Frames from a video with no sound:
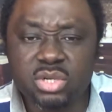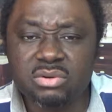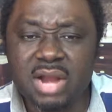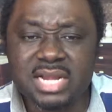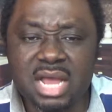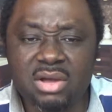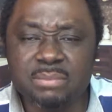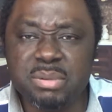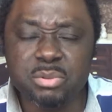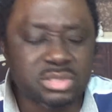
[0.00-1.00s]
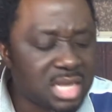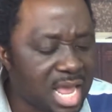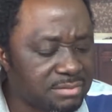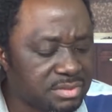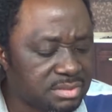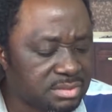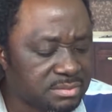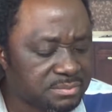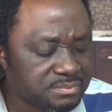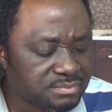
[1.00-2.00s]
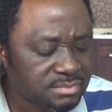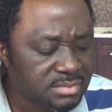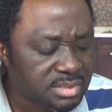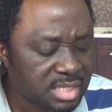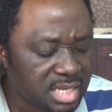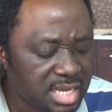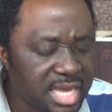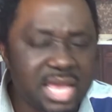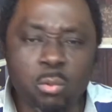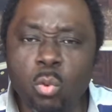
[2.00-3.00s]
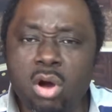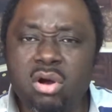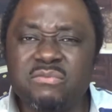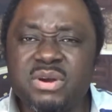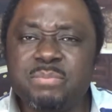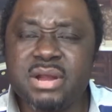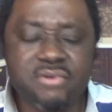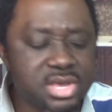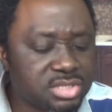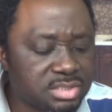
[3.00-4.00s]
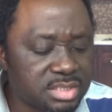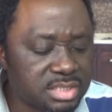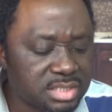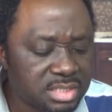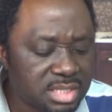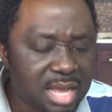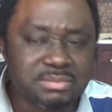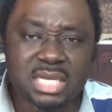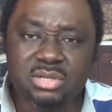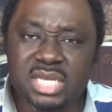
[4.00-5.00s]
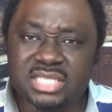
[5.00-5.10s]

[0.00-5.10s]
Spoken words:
right now in people's lives a work of reparation. I'm telling you,